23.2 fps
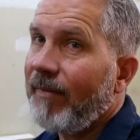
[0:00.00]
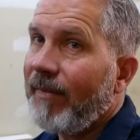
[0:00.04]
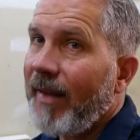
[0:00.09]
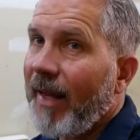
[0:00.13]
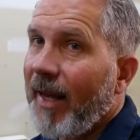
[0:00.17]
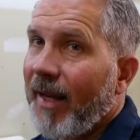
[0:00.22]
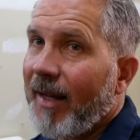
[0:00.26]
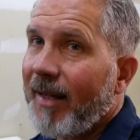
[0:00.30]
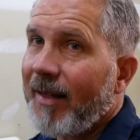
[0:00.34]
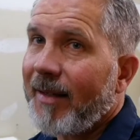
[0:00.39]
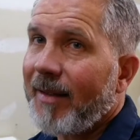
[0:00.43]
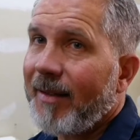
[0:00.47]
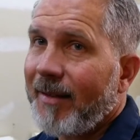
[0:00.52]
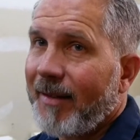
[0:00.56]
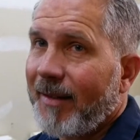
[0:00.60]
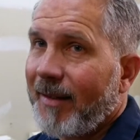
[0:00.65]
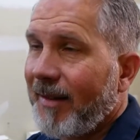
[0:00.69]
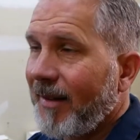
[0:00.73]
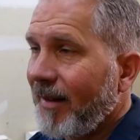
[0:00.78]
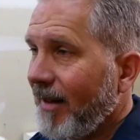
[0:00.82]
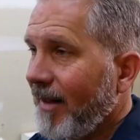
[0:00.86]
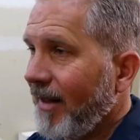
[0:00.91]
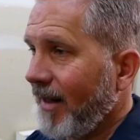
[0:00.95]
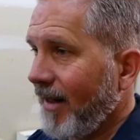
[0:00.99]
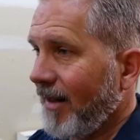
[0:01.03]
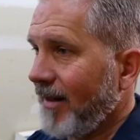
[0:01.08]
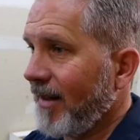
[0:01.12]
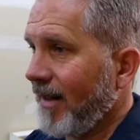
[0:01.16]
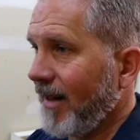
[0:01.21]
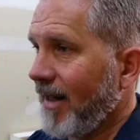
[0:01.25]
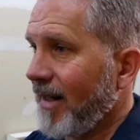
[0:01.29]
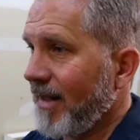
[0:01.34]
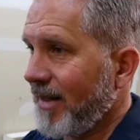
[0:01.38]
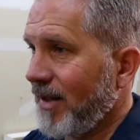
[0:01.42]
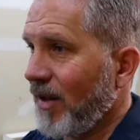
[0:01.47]
And
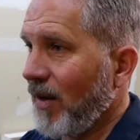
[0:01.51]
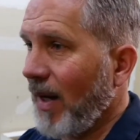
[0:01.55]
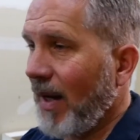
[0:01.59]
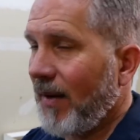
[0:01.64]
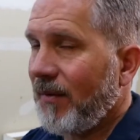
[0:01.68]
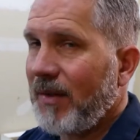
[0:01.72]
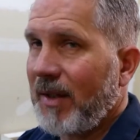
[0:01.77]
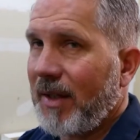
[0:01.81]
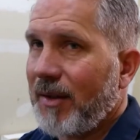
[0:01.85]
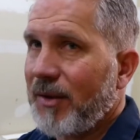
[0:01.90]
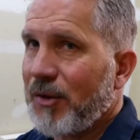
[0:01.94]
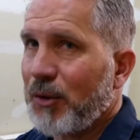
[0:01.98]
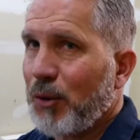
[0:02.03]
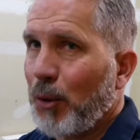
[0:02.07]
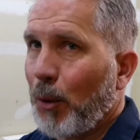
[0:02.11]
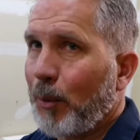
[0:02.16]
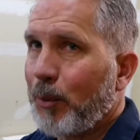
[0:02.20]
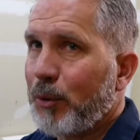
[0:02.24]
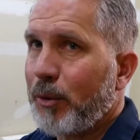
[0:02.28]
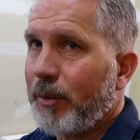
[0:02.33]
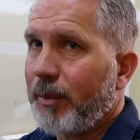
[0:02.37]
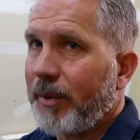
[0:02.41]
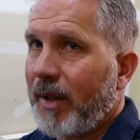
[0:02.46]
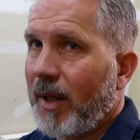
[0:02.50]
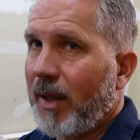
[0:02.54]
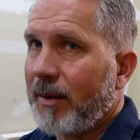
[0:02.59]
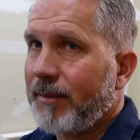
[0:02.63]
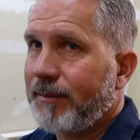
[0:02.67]
then I still have to get the Stormtrooper